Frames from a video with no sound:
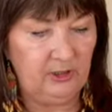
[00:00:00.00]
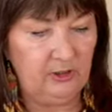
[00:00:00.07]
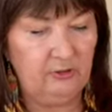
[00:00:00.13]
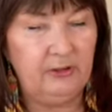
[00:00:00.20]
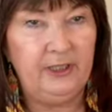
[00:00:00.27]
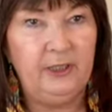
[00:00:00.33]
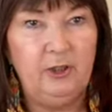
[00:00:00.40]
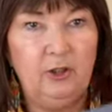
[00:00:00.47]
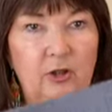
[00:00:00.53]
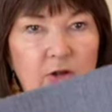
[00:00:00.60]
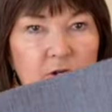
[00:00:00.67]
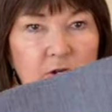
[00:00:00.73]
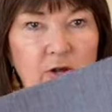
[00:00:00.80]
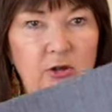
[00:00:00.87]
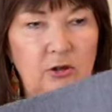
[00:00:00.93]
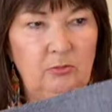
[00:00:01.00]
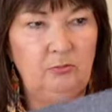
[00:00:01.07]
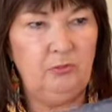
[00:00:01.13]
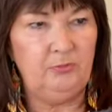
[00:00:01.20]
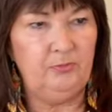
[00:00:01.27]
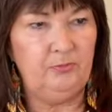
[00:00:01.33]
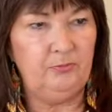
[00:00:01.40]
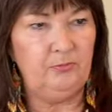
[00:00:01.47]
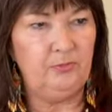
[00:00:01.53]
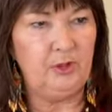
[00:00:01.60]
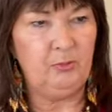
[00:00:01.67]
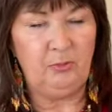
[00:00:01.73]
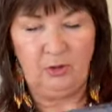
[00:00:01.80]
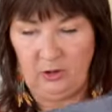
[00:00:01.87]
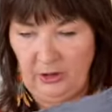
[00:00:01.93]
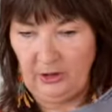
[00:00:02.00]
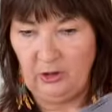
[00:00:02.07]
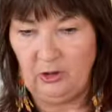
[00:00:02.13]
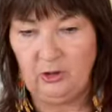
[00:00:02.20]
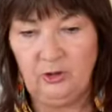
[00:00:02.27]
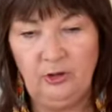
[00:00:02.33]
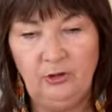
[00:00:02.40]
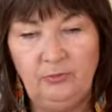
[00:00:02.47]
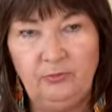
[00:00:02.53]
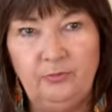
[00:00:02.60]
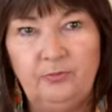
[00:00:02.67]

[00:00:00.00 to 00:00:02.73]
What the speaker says: grey cotton, the polycotton.